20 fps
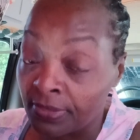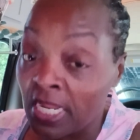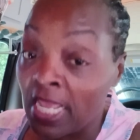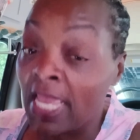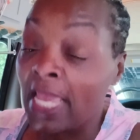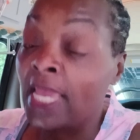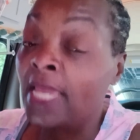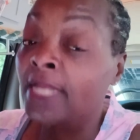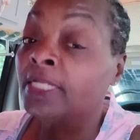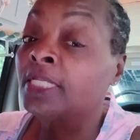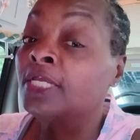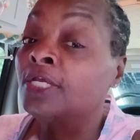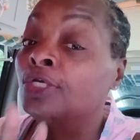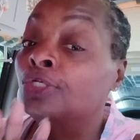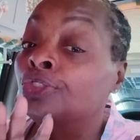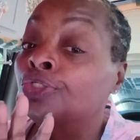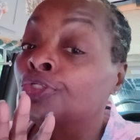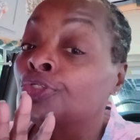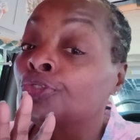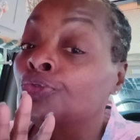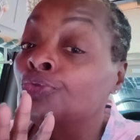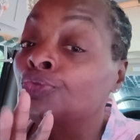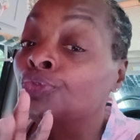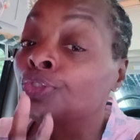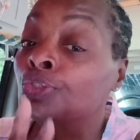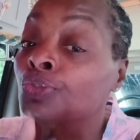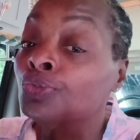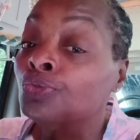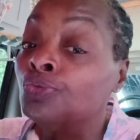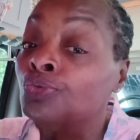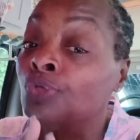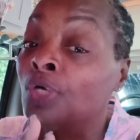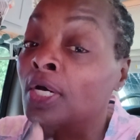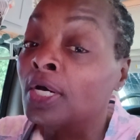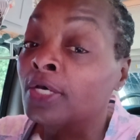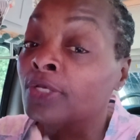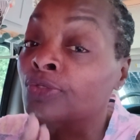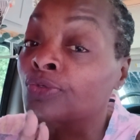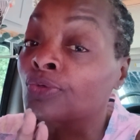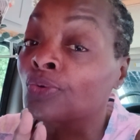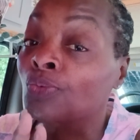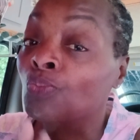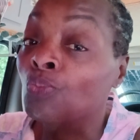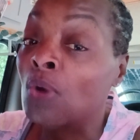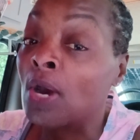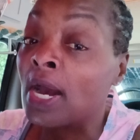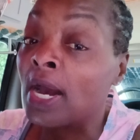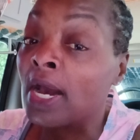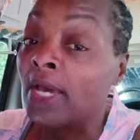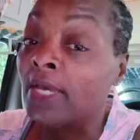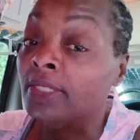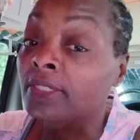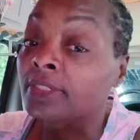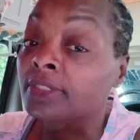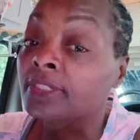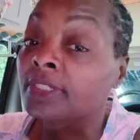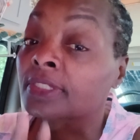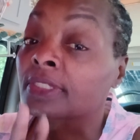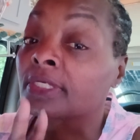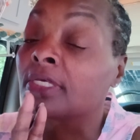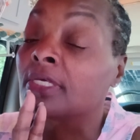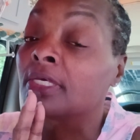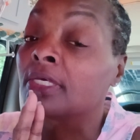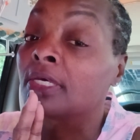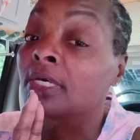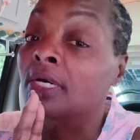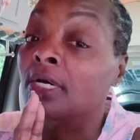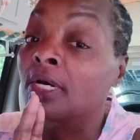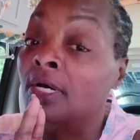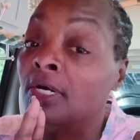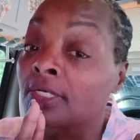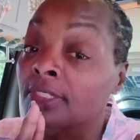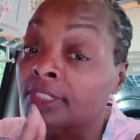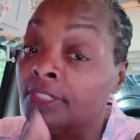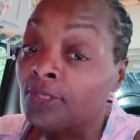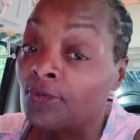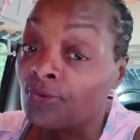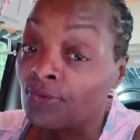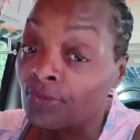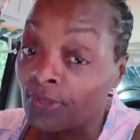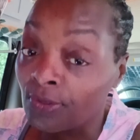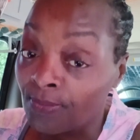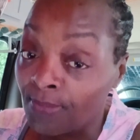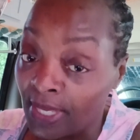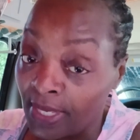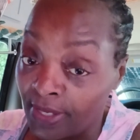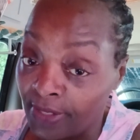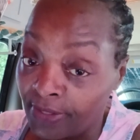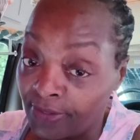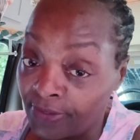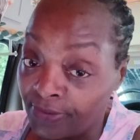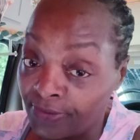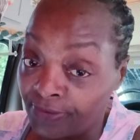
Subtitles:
And get you 200 watts of solar panel.